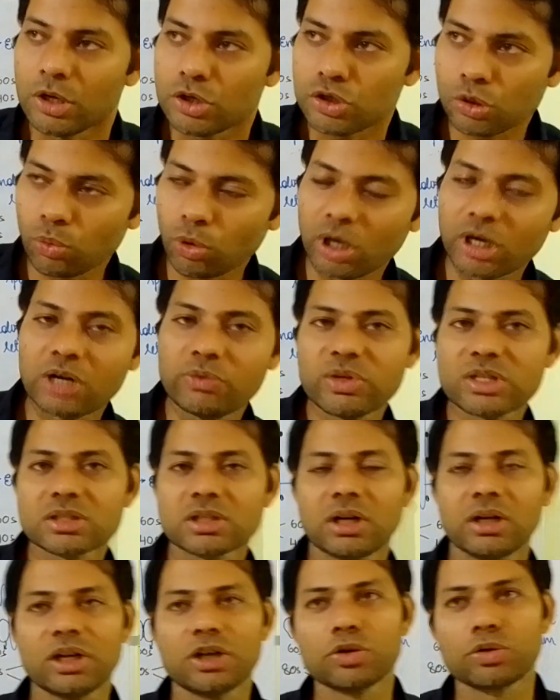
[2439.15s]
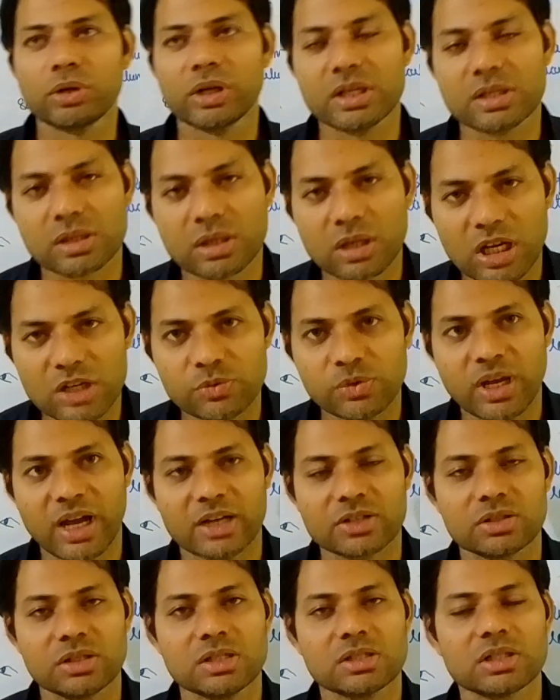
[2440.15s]
So what did we study in today's class? We
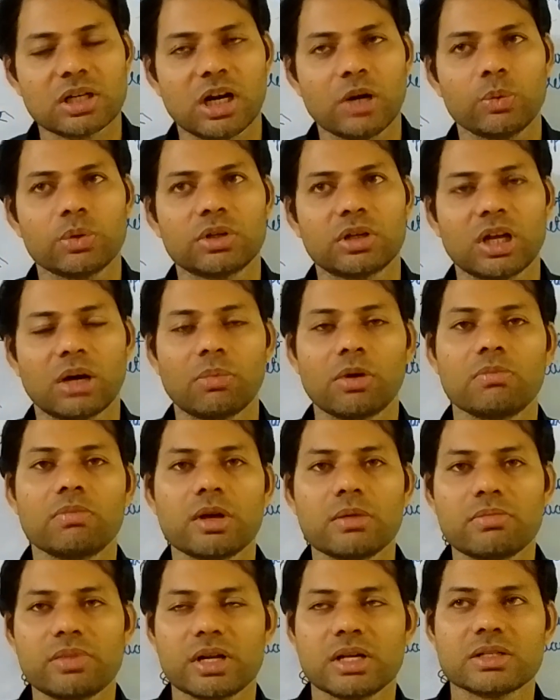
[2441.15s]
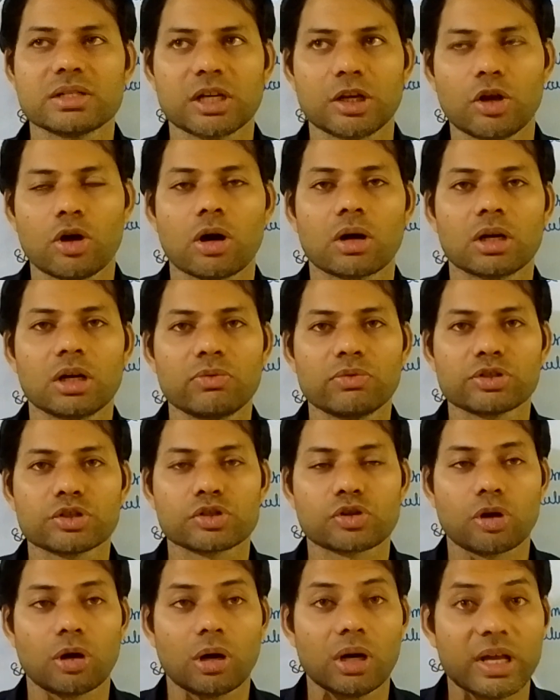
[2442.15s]
actually started with the double membrane cell organelle, which
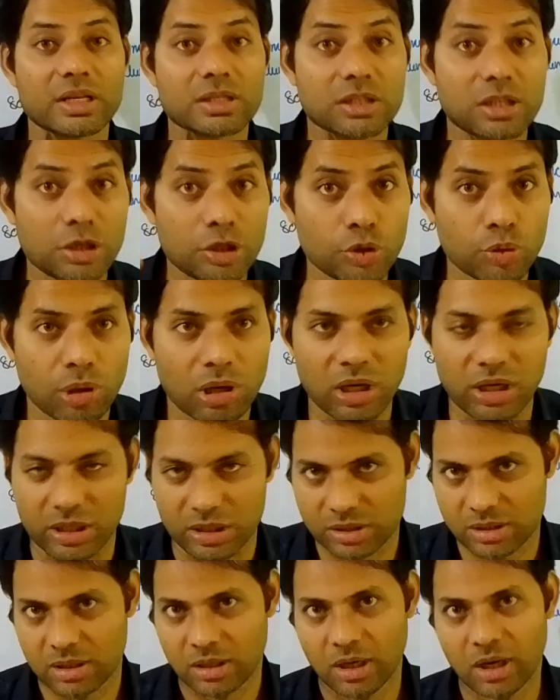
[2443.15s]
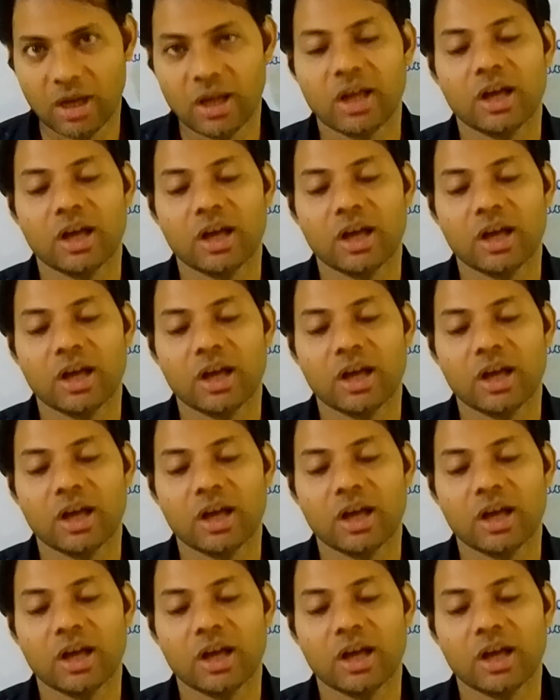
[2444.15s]
is called as the nucleus.